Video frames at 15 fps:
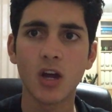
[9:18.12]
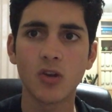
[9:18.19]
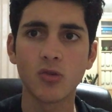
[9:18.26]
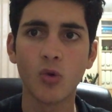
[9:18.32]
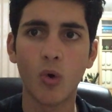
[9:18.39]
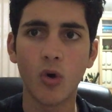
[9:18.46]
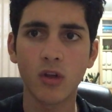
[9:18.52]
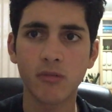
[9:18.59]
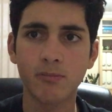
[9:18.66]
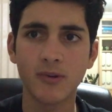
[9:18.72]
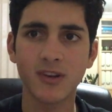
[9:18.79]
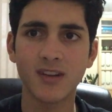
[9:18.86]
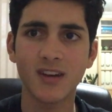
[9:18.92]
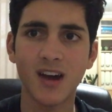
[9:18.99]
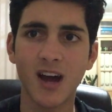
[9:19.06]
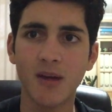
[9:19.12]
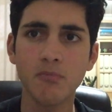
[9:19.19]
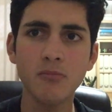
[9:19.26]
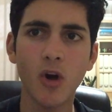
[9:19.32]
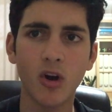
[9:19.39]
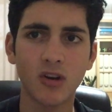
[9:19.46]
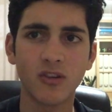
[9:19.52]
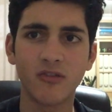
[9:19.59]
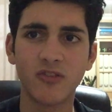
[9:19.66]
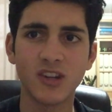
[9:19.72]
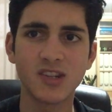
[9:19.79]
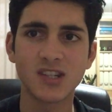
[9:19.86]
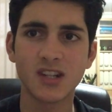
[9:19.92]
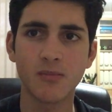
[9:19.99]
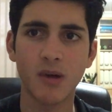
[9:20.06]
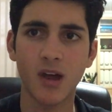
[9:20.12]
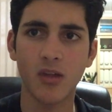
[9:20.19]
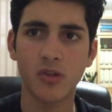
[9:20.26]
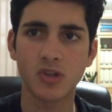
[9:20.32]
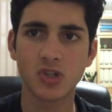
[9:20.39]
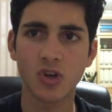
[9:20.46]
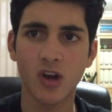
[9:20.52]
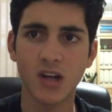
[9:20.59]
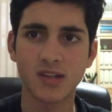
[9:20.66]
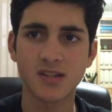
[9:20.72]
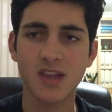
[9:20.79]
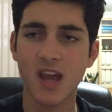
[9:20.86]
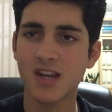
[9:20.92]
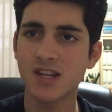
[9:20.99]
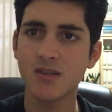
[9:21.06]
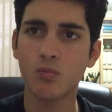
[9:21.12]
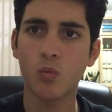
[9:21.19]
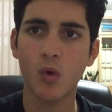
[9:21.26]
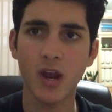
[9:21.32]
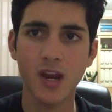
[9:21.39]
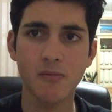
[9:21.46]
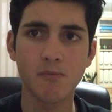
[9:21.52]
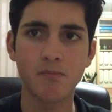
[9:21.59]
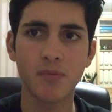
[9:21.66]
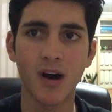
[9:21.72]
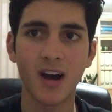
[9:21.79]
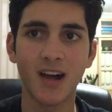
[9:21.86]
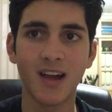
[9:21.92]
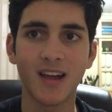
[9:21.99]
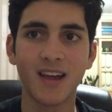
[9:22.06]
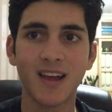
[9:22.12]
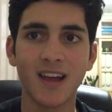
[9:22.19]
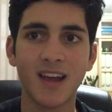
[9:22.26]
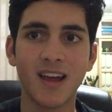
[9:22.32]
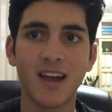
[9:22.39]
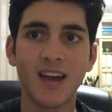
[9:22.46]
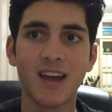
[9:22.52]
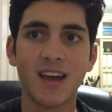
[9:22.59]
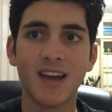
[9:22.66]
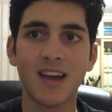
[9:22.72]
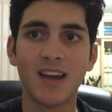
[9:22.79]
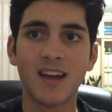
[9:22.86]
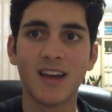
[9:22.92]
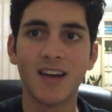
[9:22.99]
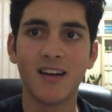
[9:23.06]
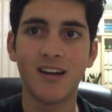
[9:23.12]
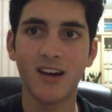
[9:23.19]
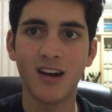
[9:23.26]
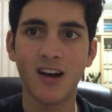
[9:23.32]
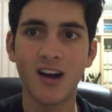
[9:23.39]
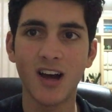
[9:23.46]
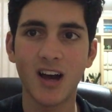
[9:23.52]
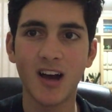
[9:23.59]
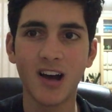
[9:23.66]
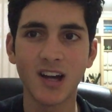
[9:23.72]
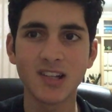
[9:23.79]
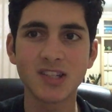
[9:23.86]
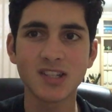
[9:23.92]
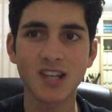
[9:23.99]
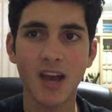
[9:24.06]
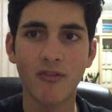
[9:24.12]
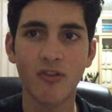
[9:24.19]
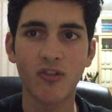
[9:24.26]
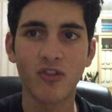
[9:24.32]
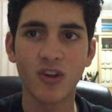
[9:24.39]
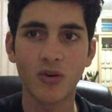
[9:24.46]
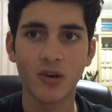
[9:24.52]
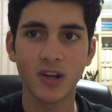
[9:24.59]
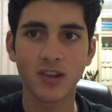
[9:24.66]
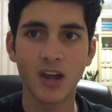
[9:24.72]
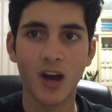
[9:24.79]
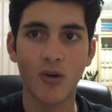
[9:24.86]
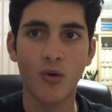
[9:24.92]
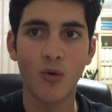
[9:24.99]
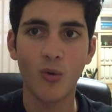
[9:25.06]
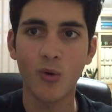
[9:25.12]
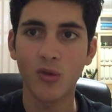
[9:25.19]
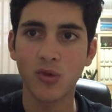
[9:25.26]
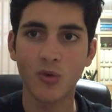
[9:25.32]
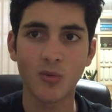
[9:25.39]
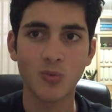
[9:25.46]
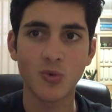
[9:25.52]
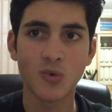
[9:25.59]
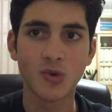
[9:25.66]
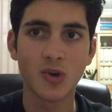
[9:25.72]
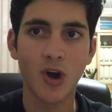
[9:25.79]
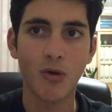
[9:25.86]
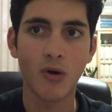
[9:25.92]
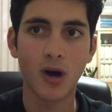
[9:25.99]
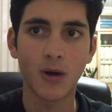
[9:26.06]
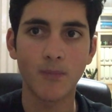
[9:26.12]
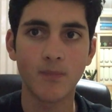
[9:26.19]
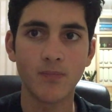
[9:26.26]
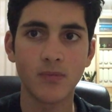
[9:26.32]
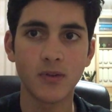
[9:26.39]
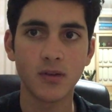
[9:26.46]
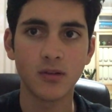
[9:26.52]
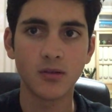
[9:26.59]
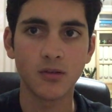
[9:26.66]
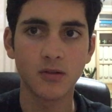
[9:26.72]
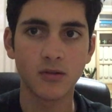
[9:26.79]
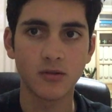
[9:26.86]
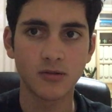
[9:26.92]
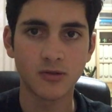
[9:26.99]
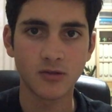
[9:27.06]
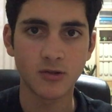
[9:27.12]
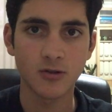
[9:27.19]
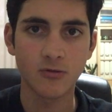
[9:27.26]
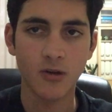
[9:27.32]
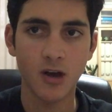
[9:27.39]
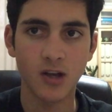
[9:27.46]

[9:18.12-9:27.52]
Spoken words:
North, but I'm not convinced about the Giants. They did win, but I just have a feeling that Hawthorn will go up to